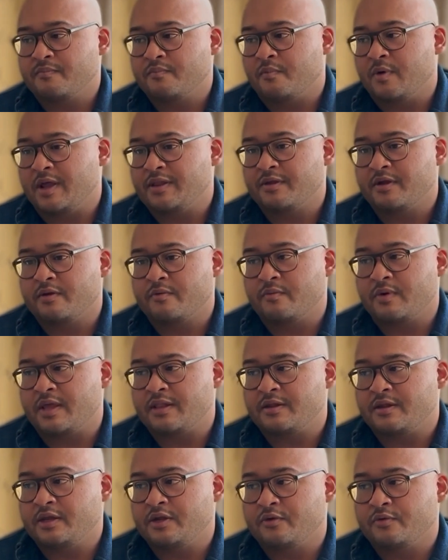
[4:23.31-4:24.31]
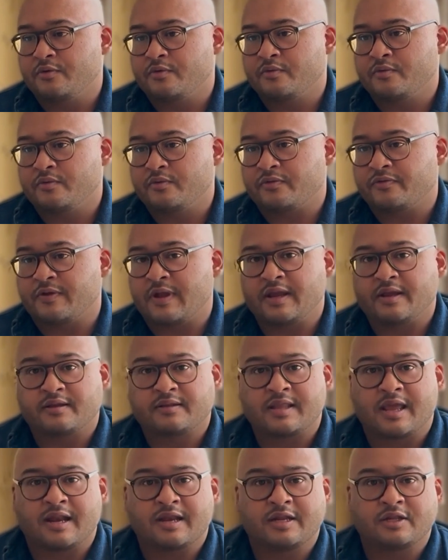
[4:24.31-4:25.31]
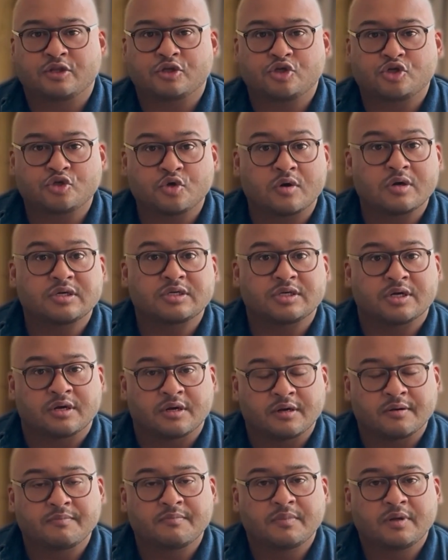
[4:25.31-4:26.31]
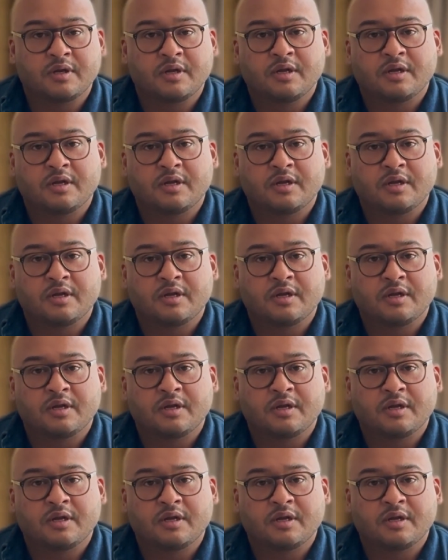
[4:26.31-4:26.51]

Whether you think that in the short term,